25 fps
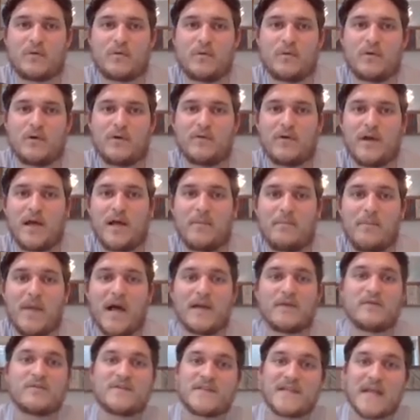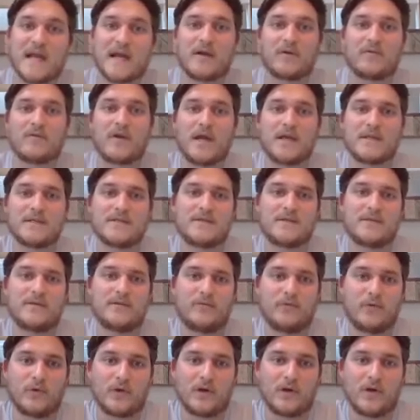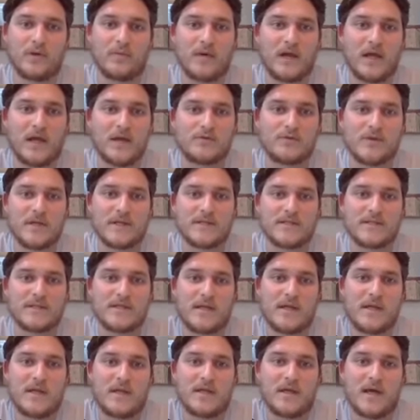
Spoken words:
or monosaccharides for carbohydrates.